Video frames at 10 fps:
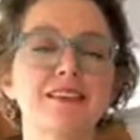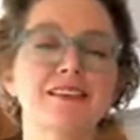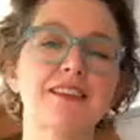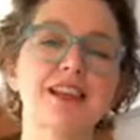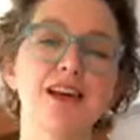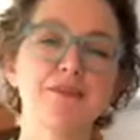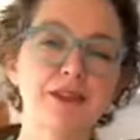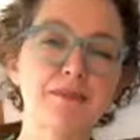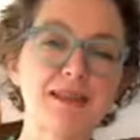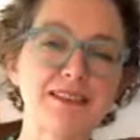The lovely
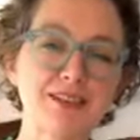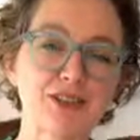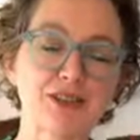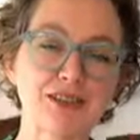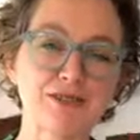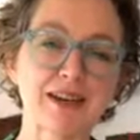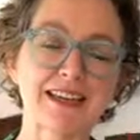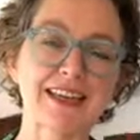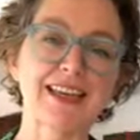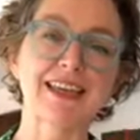Mr. Chris
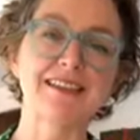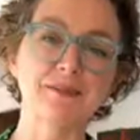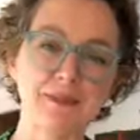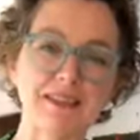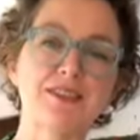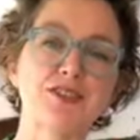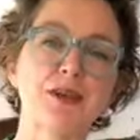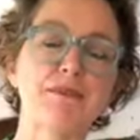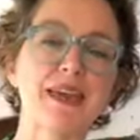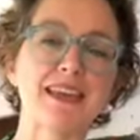Rankin
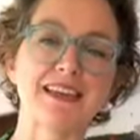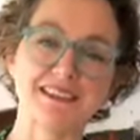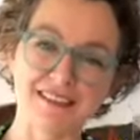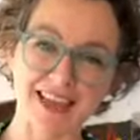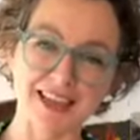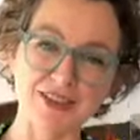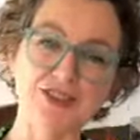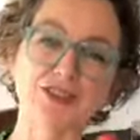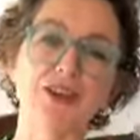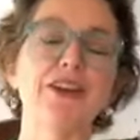messaging me and saying you're
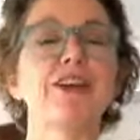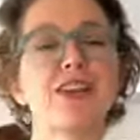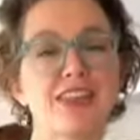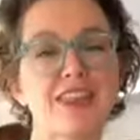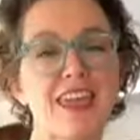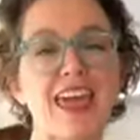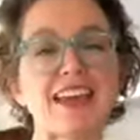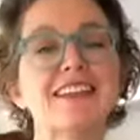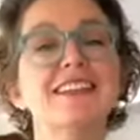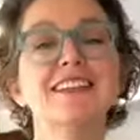doing a good thing